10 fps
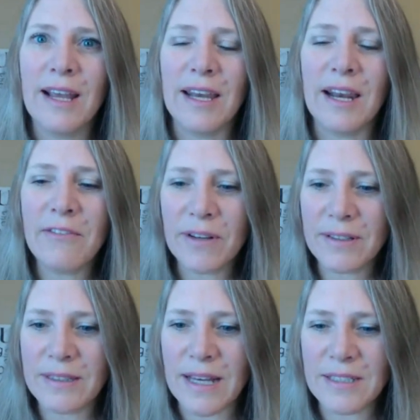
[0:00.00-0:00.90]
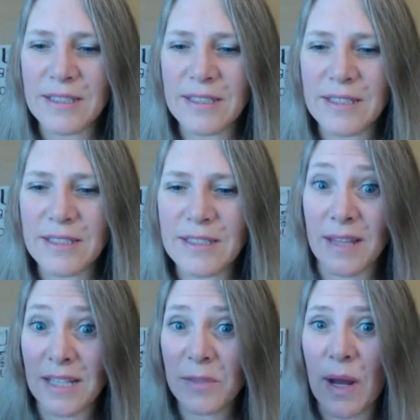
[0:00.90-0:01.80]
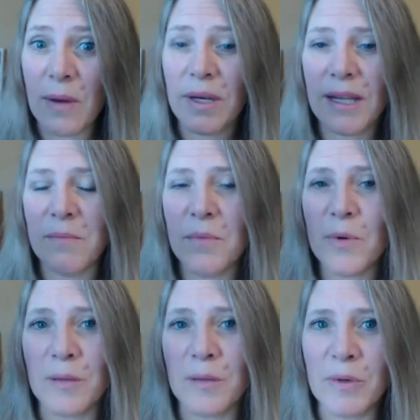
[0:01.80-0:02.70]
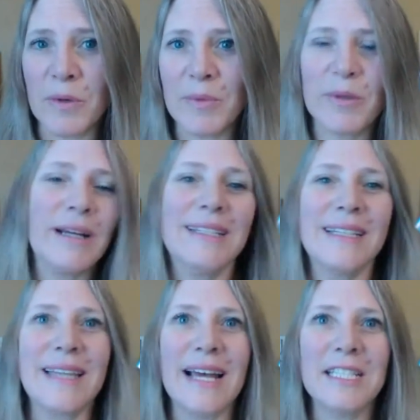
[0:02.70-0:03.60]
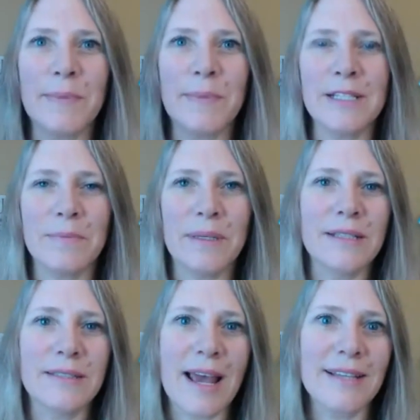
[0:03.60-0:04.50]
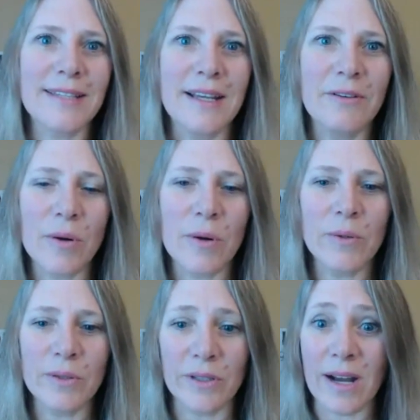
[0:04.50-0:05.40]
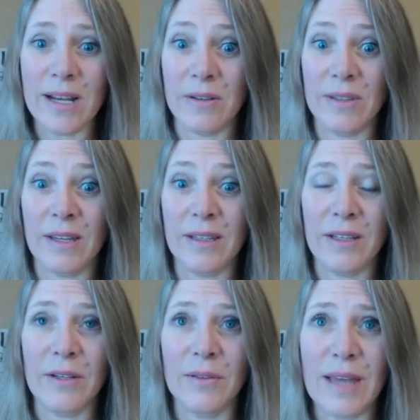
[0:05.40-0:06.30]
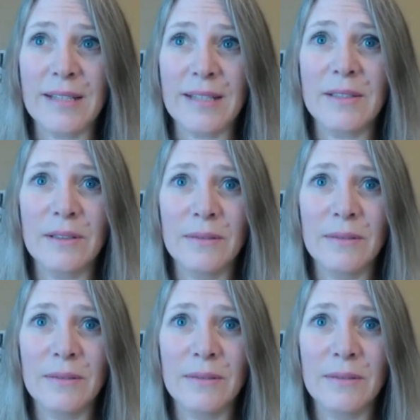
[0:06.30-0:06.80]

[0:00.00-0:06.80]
And I find that that's what I want to get more and more and more into that space, because as I grow older, I know that that's